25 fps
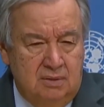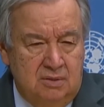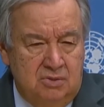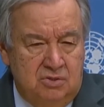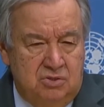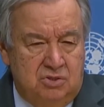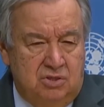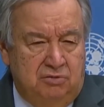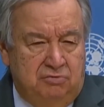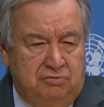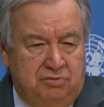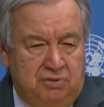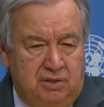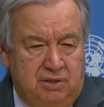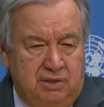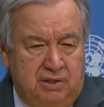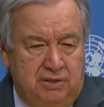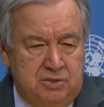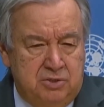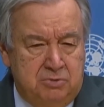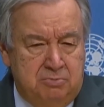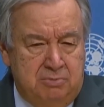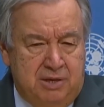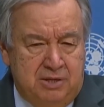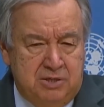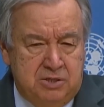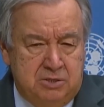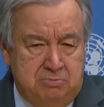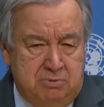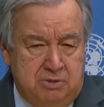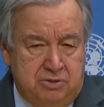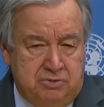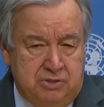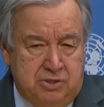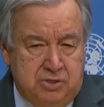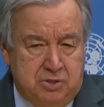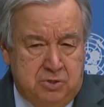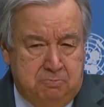Civilians must
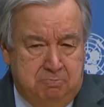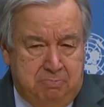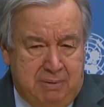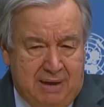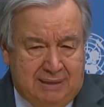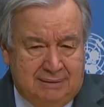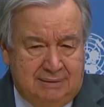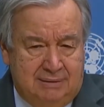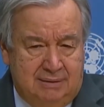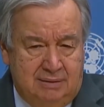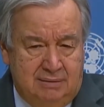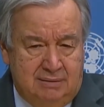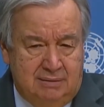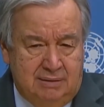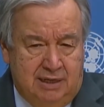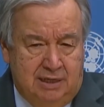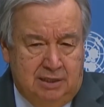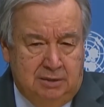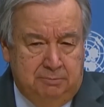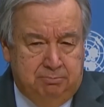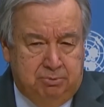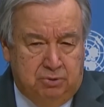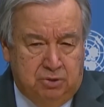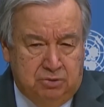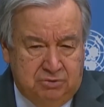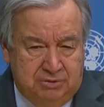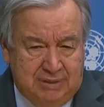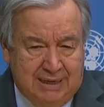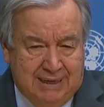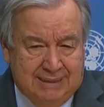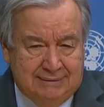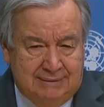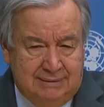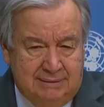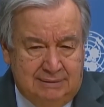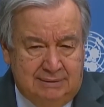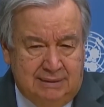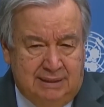be respected and
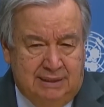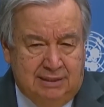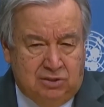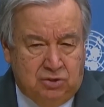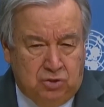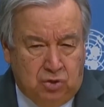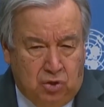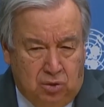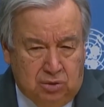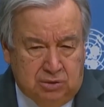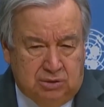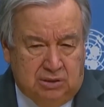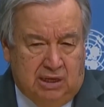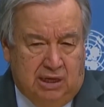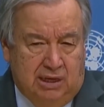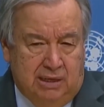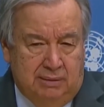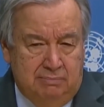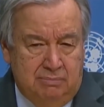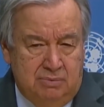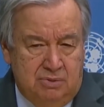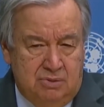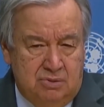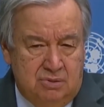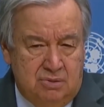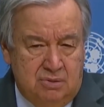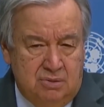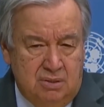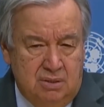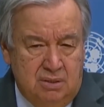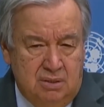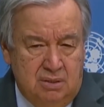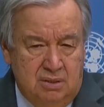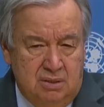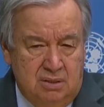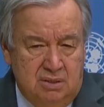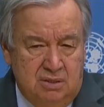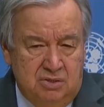protected at all times.
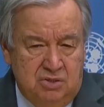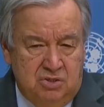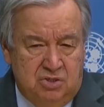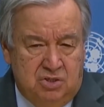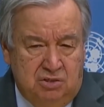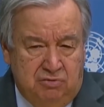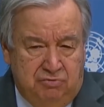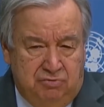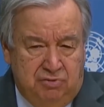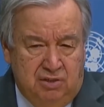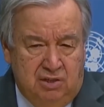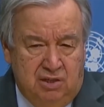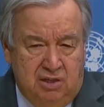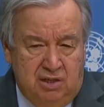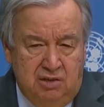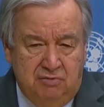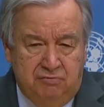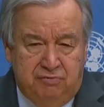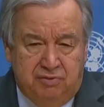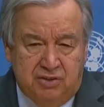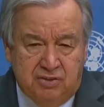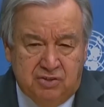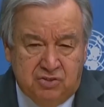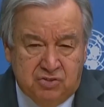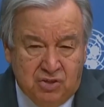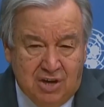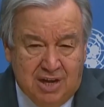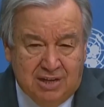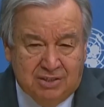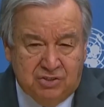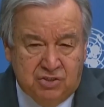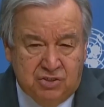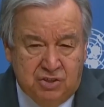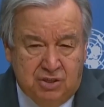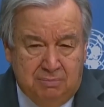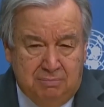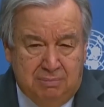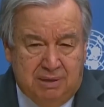Civilian
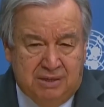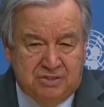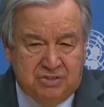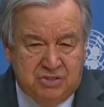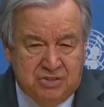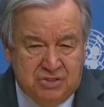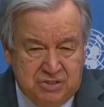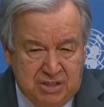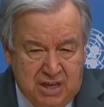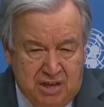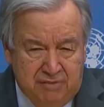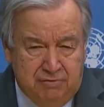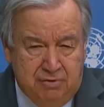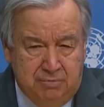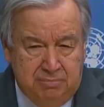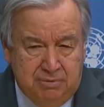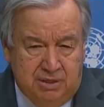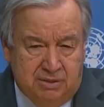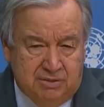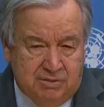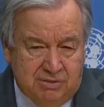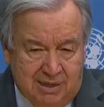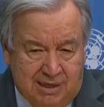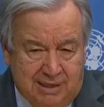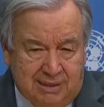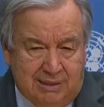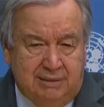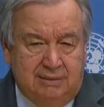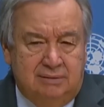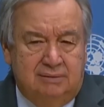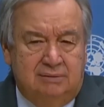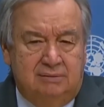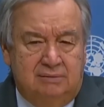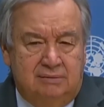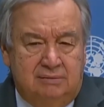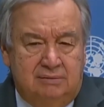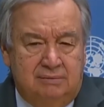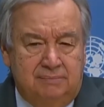infrastructure must never be a target."